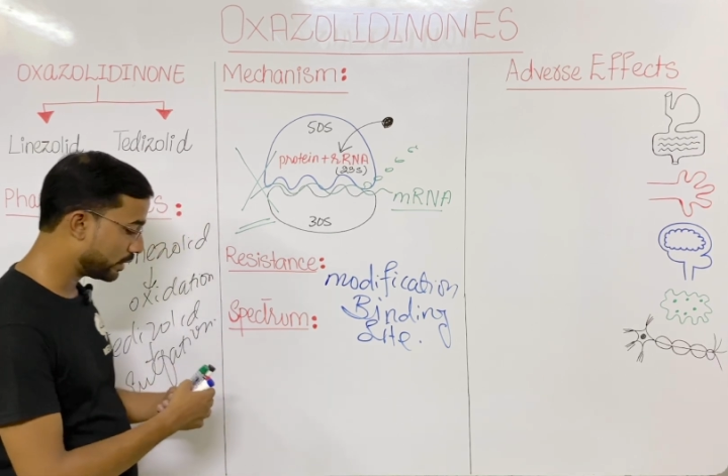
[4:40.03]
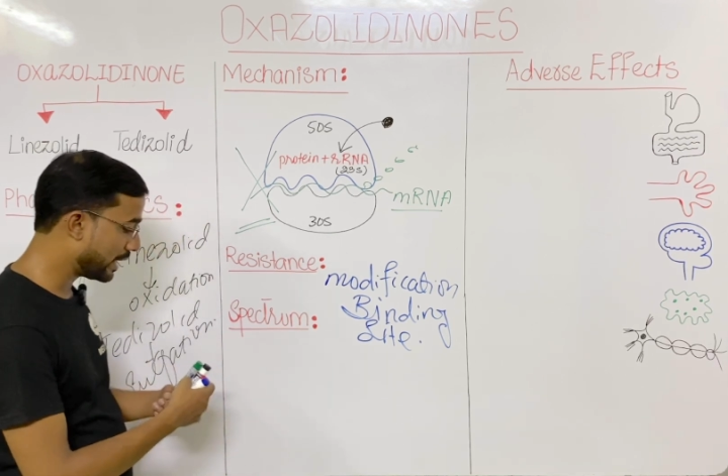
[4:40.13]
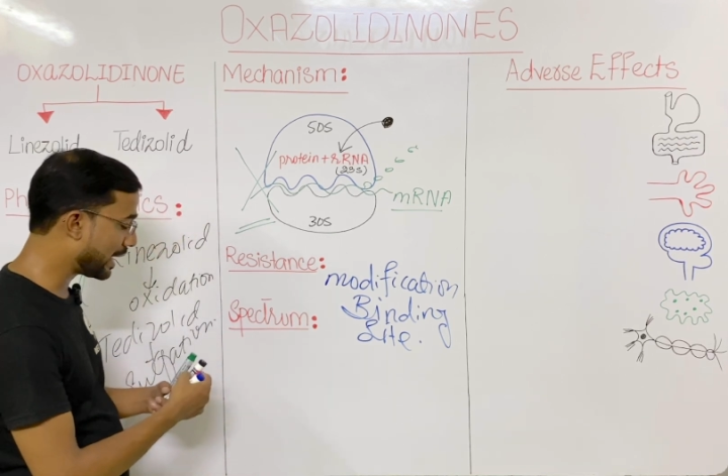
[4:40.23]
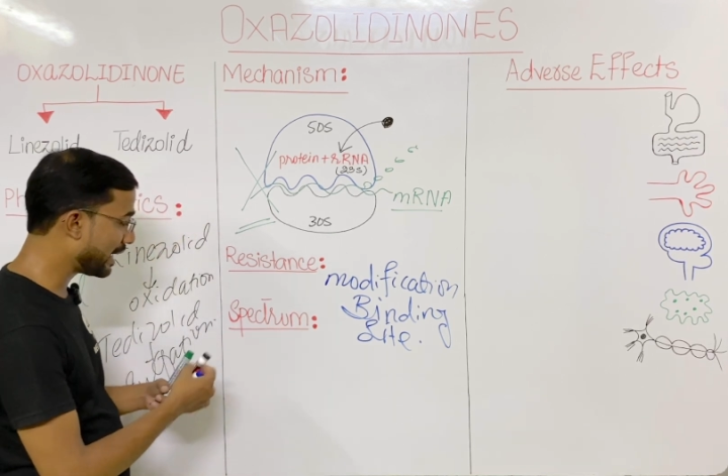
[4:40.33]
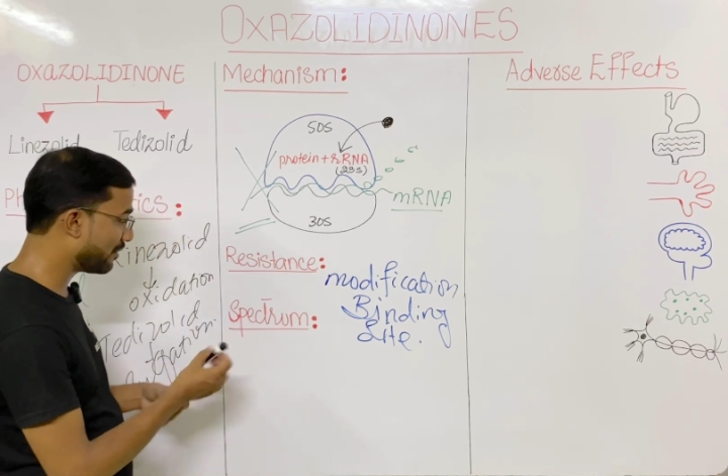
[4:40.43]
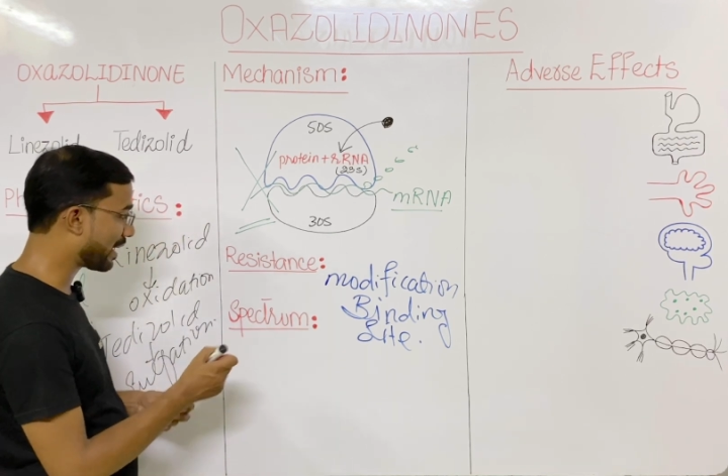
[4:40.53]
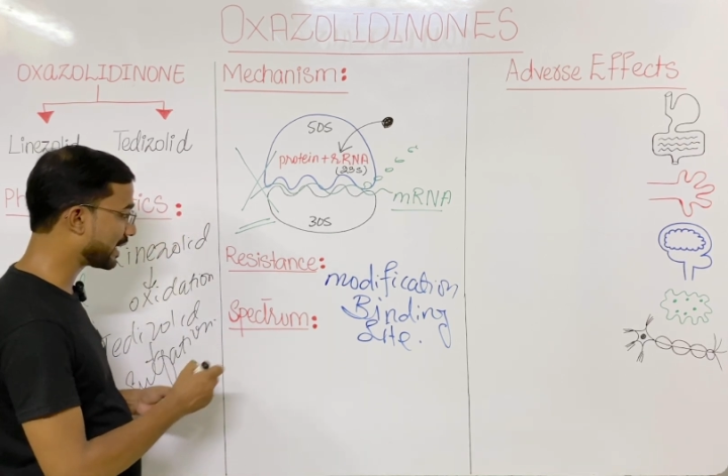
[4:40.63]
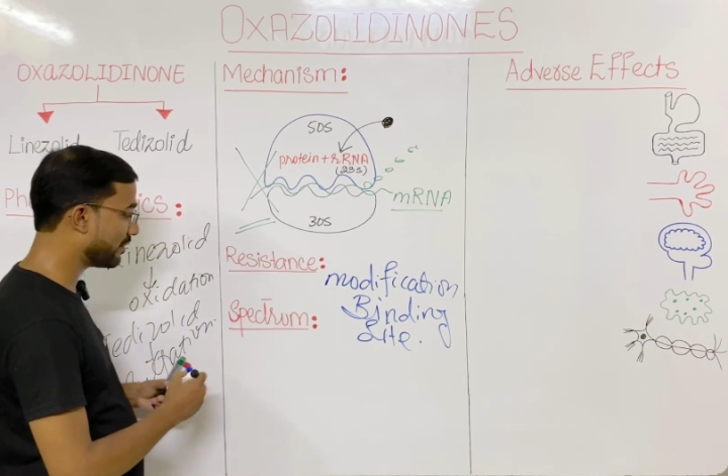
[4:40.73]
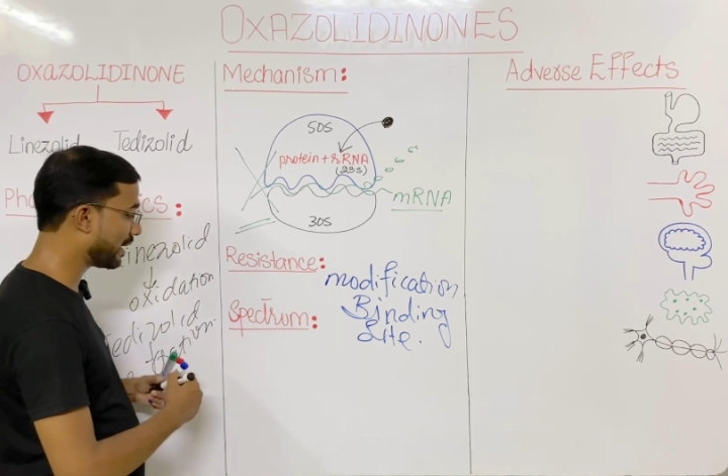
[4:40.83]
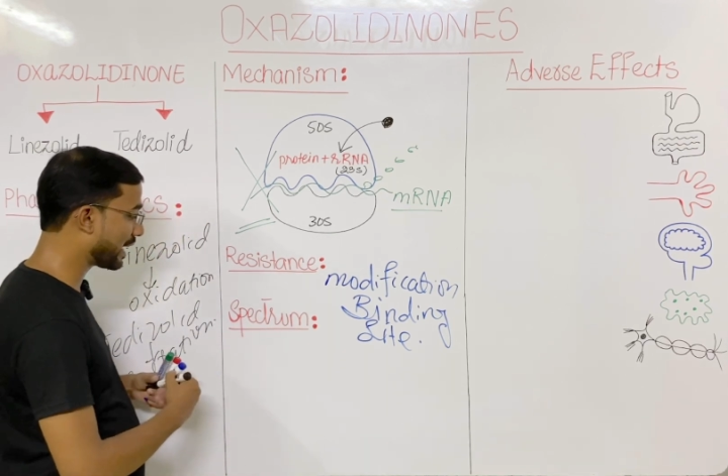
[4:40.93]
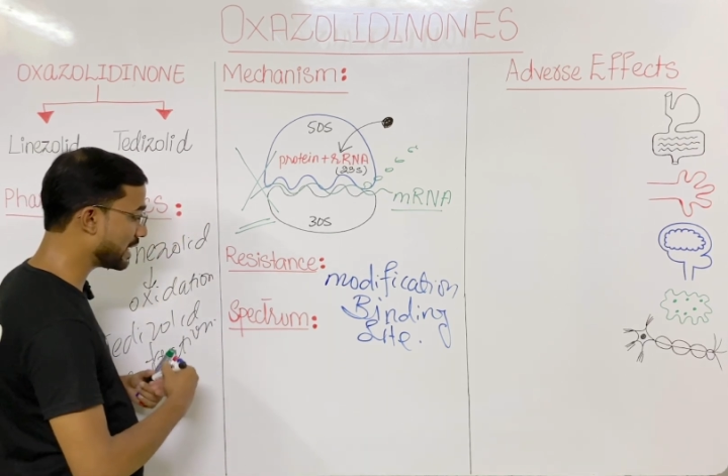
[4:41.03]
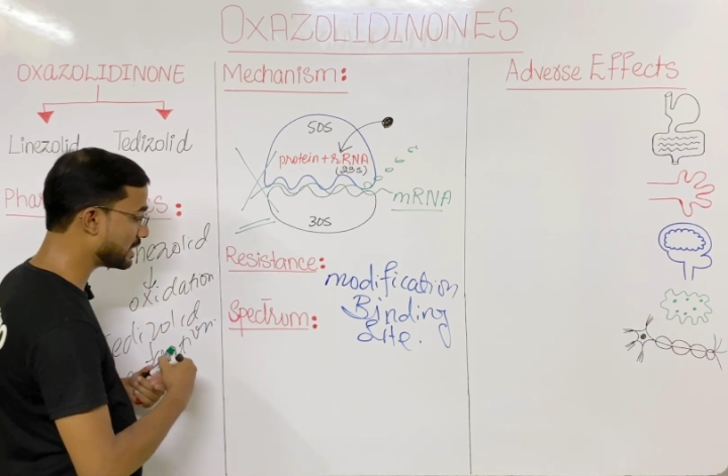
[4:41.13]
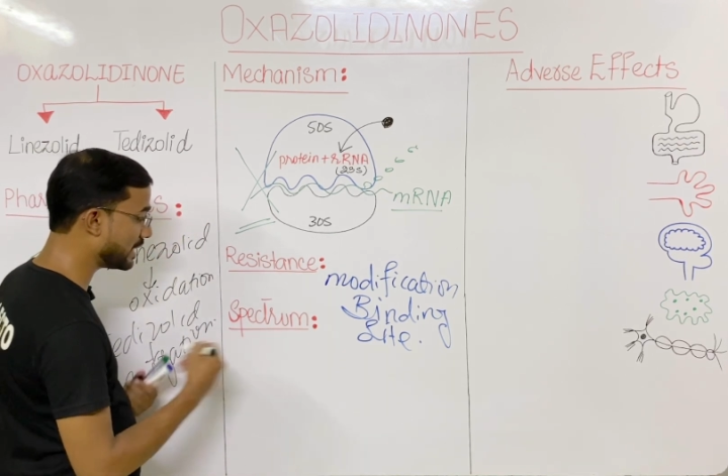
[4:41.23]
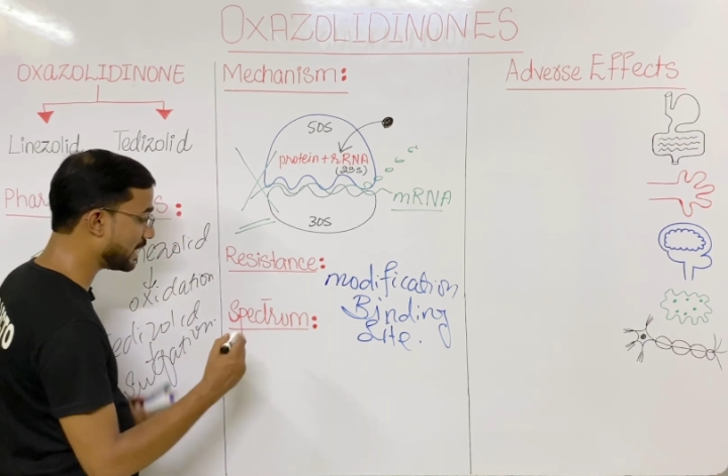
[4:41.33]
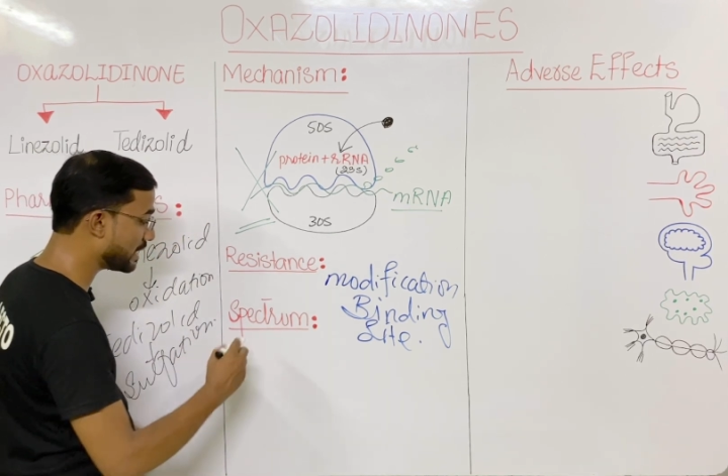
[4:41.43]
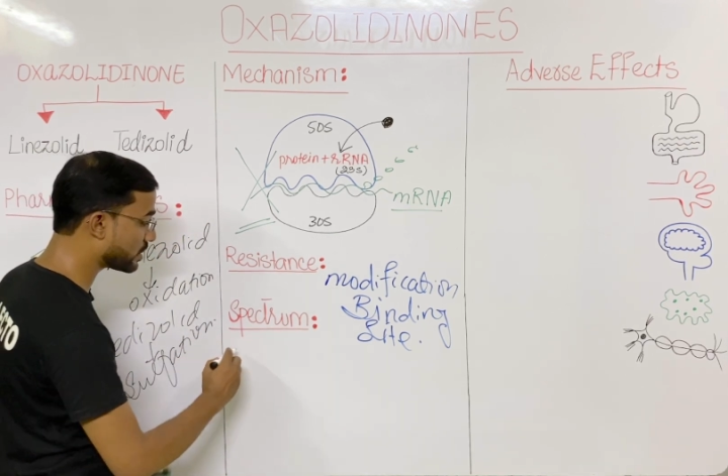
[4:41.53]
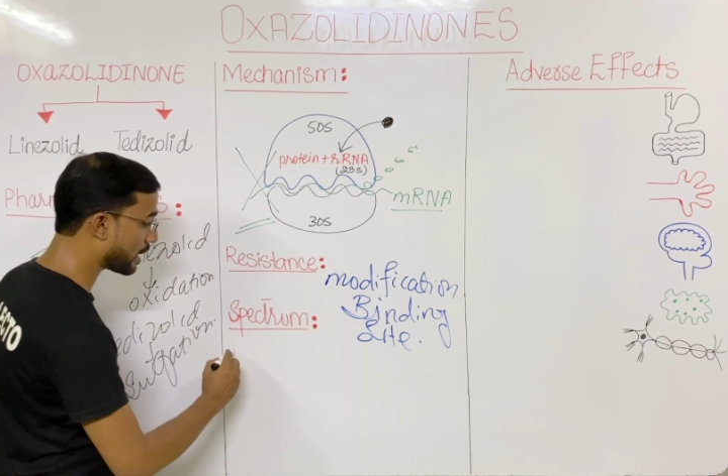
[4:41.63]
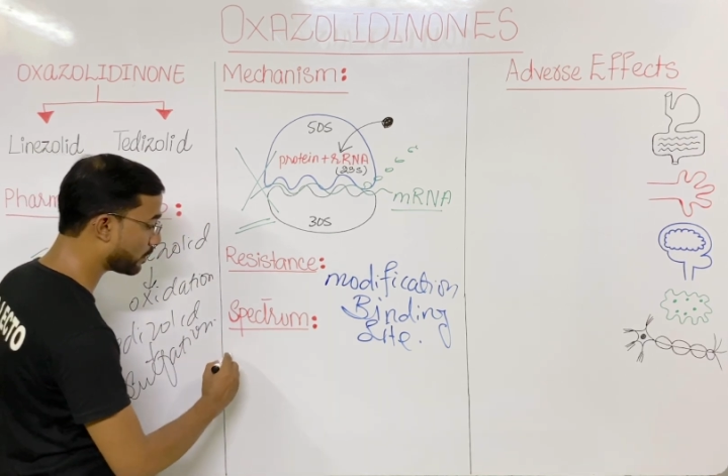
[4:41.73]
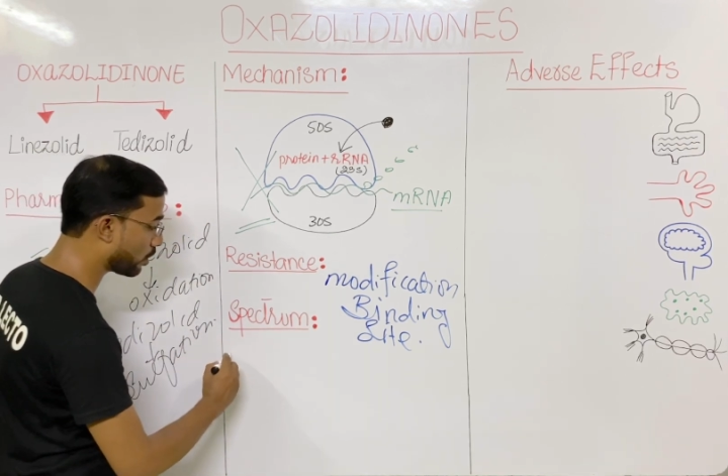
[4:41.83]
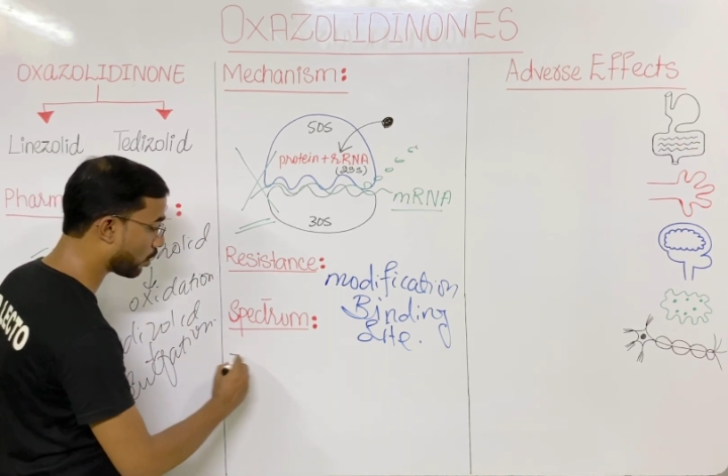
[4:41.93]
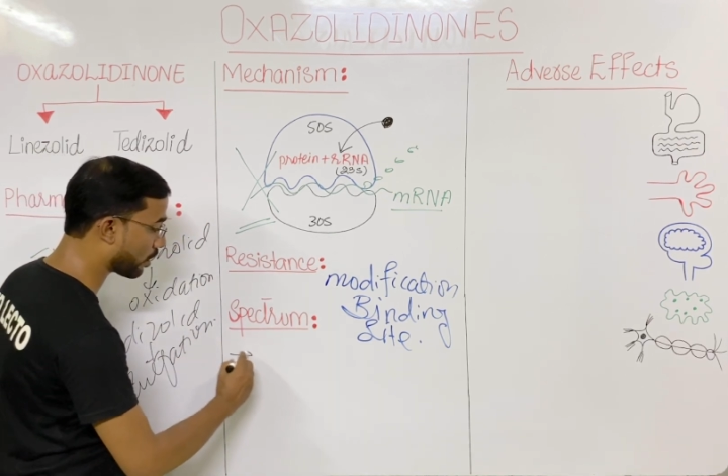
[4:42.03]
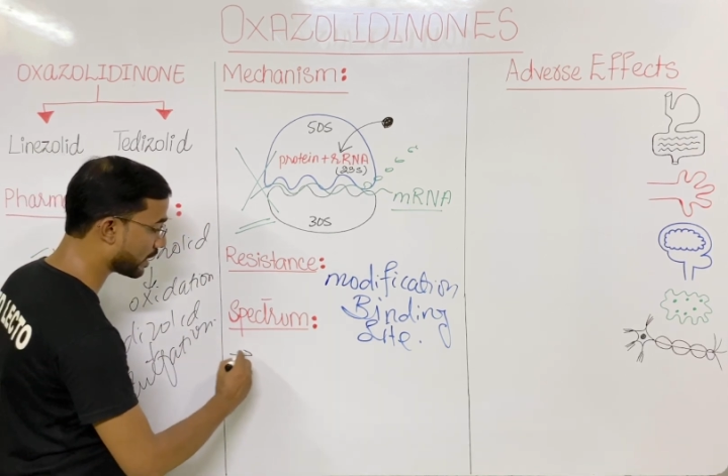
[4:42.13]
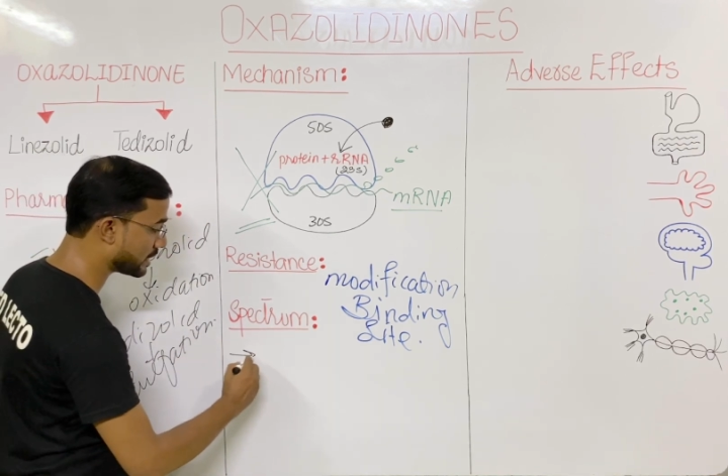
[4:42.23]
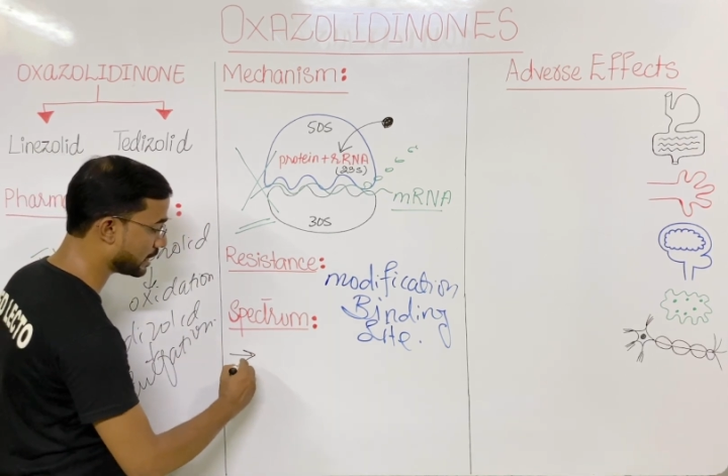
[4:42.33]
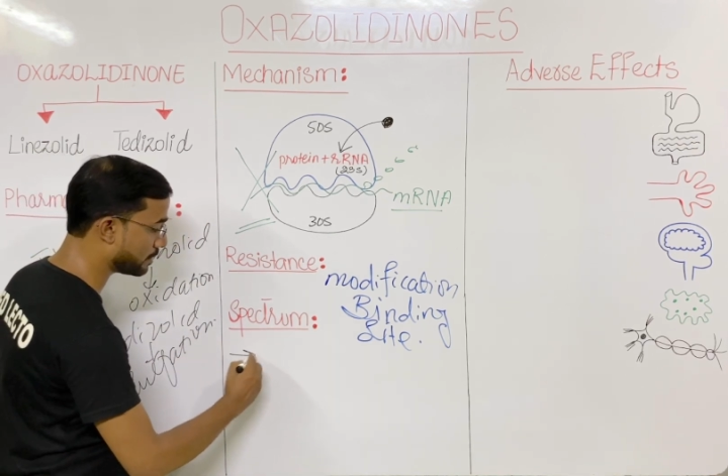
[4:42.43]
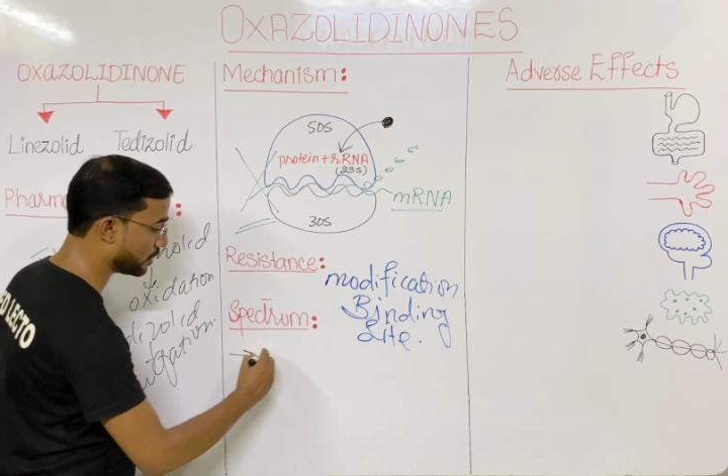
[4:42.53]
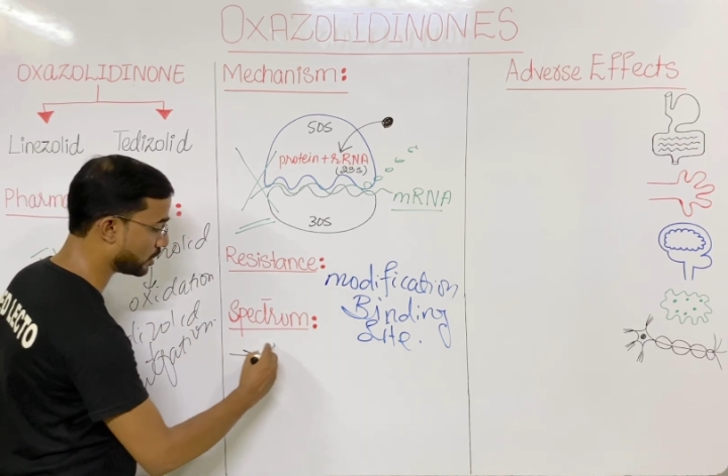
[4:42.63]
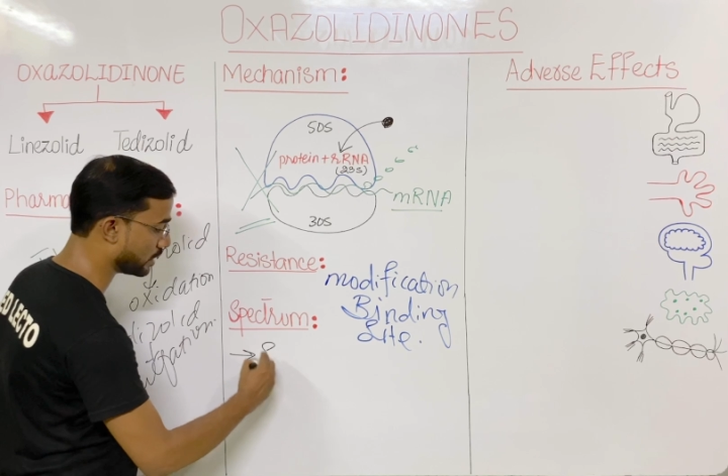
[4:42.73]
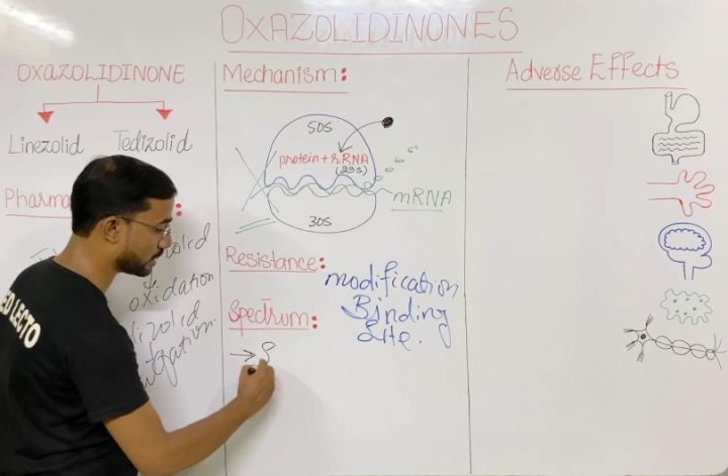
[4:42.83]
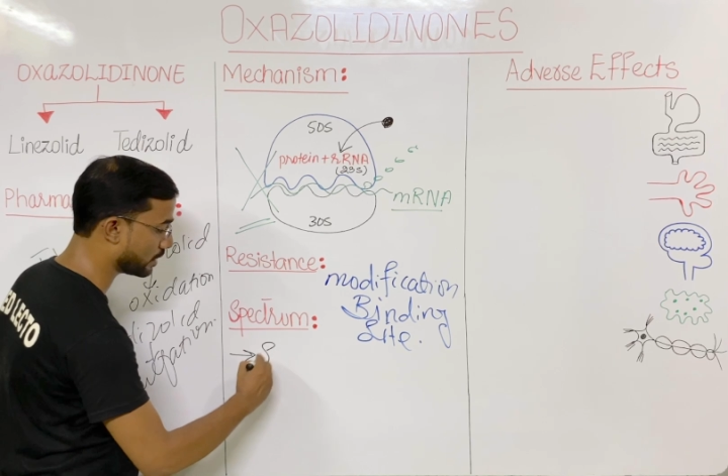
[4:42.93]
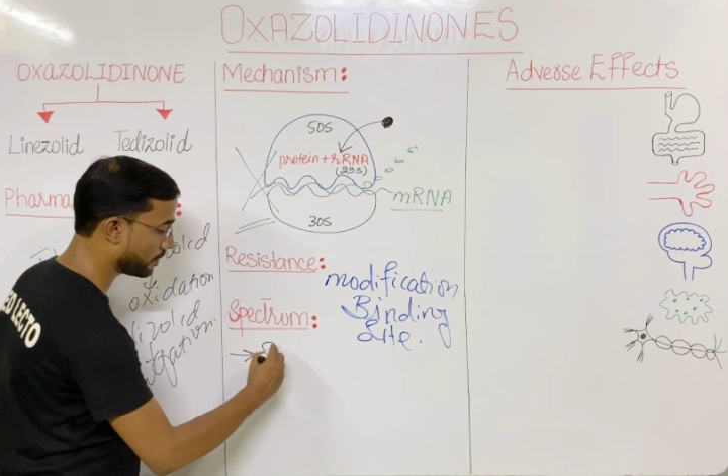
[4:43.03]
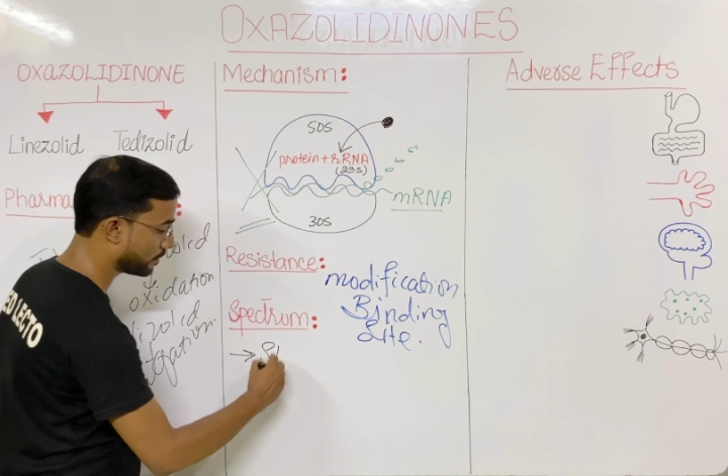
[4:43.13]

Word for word: they are effective against the Streptococcus species.